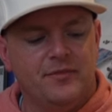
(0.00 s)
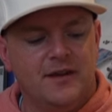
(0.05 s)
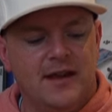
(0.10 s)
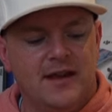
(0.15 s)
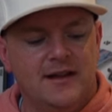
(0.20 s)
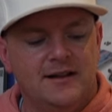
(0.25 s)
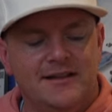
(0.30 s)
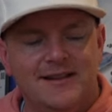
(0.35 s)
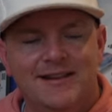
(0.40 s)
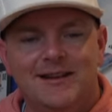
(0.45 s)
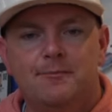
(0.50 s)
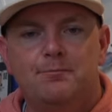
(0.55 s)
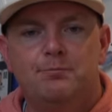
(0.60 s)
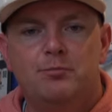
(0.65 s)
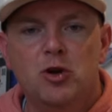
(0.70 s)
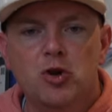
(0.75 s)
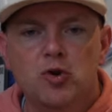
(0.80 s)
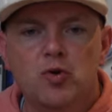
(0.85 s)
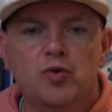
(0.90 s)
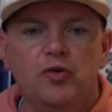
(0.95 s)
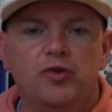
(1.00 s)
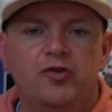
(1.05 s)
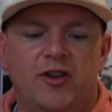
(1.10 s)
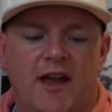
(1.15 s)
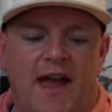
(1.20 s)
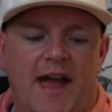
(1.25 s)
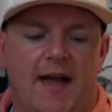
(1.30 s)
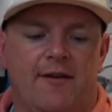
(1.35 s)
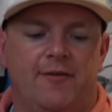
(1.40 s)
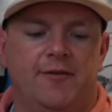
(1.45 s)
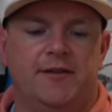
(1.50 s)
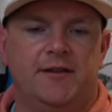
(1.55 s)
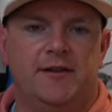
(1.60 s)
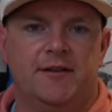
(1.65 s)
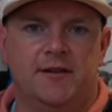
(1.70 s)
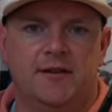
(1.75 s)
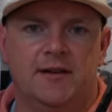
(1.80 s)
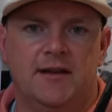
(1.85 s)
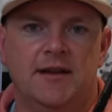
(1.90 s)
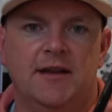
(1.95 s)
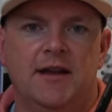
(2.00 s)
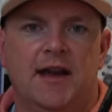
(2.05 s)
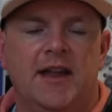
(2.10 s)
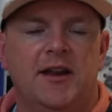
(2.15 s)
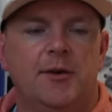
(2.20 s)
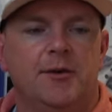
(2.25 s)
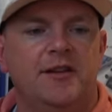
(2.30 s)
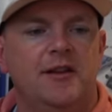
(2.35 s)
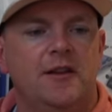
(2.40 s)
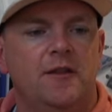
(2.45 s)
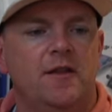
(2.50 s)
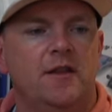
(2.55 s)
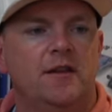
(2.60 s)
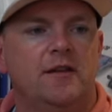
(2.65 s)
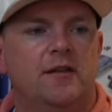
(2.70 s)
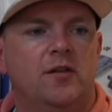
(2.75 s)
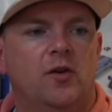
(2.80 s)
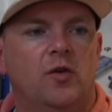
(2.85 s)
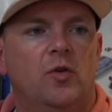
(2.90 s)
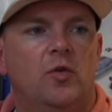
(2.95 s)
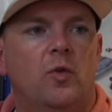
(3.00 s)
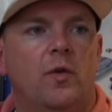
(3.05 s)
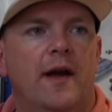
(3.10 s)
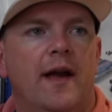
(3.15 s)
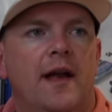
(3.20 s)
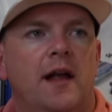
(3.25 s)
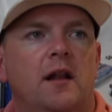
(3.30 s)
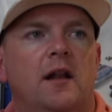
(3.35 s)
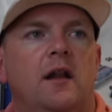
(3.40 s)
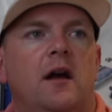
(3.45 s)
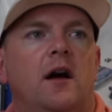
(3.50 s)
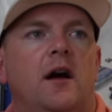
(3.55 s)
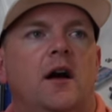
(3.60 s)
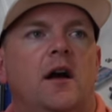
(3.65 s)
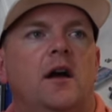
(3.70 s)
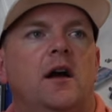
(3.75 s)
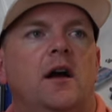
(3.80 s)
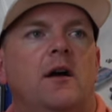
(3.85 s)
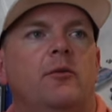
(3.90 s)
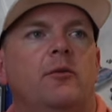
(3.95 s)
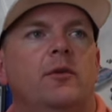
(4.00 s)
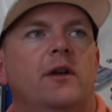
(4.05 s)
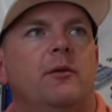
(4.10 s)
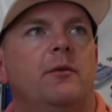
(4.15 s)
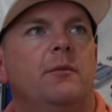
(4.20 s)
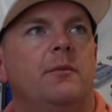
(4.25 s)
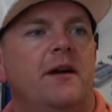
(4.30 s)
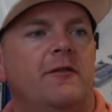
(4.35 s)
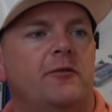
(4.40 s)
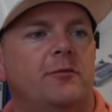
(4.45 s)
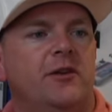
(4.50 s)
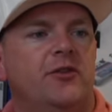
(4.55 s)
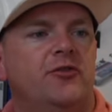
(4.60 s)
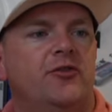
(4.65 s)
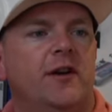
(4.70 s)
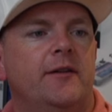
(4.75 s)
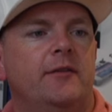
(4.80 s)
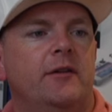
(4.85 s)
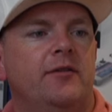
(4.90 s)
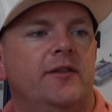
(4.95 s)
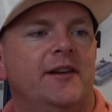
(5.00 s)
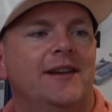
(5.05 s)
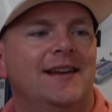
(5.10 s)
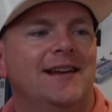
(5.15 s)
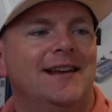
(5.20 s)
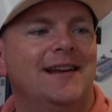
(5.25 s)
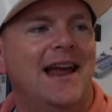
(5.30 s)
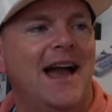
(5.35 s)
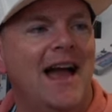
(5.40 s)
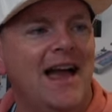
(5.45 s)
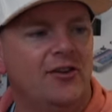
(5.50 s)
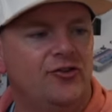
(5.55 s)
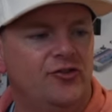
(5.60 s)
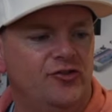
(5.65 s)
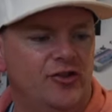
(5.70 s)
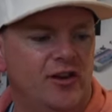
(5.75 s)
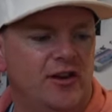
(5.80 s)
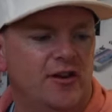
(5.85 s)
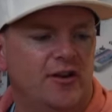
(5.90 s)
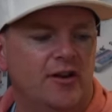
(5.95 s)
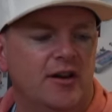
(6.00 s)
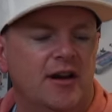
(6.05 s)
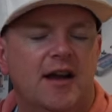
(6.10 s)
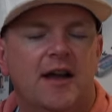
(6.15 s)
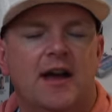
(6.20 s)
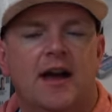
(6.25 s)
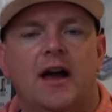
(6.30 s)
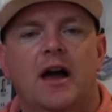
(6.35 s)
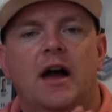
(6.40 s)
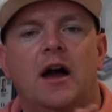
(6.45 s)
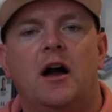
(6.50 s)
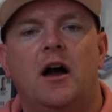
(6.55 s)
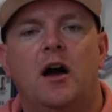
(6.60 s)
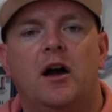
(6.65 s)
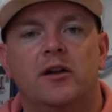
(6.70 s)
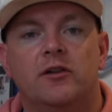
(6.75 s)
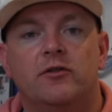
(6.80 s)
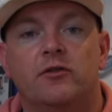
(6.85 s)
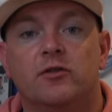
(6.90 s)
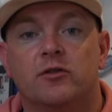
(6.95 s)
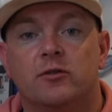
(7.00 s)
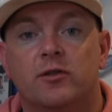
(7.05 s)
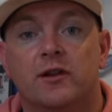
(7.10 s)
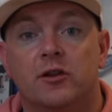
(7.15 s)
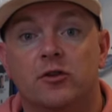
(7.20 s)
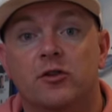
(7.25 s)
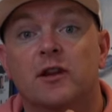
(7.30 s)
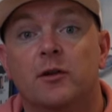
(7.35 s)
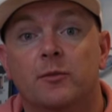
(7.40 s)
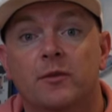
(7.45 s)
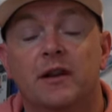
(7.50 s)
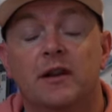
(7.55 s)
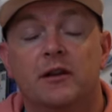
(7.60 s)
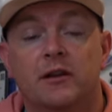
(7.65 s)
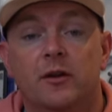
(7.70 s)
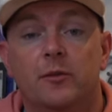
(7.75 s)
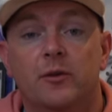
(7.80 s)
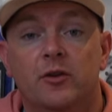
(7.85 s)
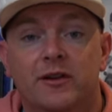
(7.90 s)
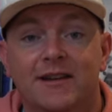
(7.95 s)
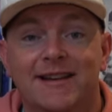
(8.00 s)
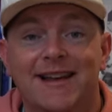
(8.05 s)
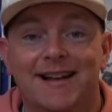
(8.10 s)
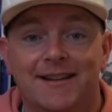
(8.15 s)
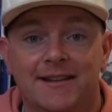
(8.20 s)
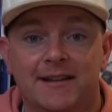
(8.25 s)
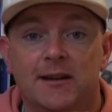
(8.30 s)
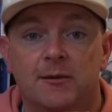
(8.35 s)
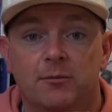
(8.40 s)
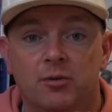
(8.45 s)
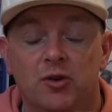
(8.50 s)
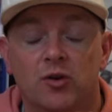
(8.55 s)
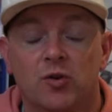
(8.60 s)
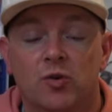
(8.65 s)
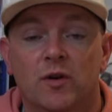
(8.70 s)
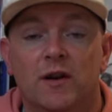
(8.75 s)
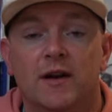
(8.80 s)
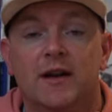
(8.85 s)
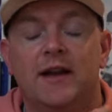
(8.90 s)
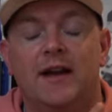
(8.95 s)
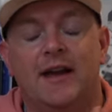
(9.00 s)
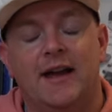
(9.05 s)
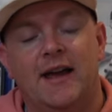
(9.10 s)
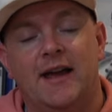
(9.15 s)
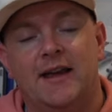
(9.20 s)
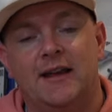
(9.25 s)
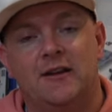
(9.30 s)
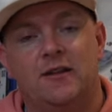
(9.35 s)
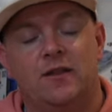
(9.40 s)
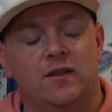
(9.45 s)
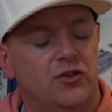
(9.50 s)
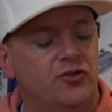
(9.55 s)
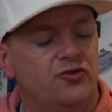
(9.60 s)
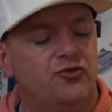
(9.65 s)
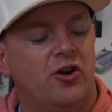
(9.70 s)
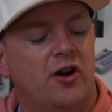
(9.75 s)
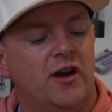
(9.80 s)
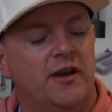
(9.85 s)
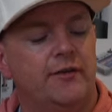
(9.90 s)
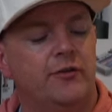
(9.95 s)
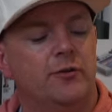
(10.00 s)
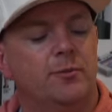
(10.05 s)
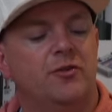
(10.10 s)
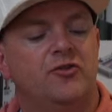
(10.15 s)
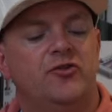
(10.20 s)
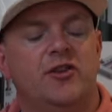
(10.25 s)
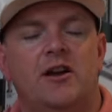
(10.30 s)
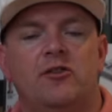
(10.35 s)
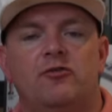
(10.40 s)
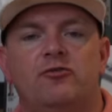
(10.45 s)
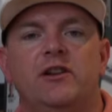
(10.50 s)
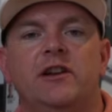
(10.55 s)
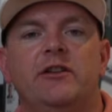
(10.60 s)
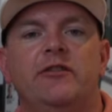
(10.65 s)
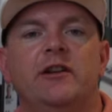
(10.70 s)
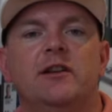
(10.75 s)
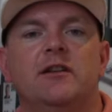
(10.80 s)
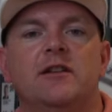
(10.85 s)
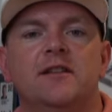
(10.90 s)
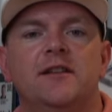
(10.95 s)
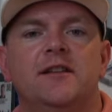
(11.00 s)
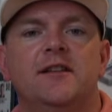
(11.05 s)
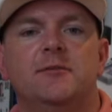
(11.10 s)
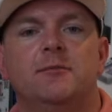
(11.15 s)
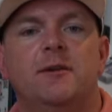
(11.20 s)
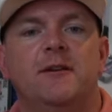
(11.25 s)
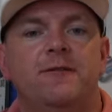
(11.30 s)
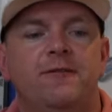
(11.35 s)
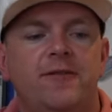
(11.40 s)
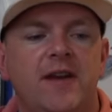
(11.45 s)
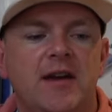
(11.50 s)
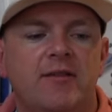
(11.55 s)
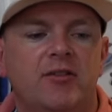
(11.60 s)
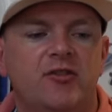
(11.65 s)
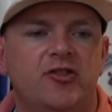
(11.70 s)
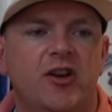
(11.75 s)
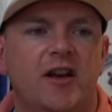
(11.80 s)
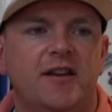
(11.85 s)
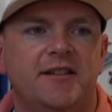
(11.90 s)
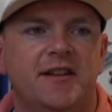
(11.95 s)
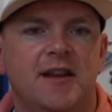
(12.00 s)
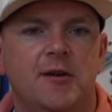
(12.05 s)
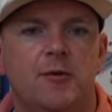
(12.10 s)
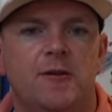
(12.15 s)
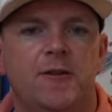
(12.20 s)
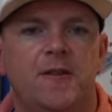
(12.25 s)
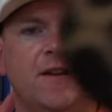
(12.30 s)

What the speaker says: Aldila Blue Shaft, and I was hitting this so well when I went back for my driver fitting last year. Can we look at Aldila Blue in the driver? But yeah, really, really consistent. My favorite shot to hit with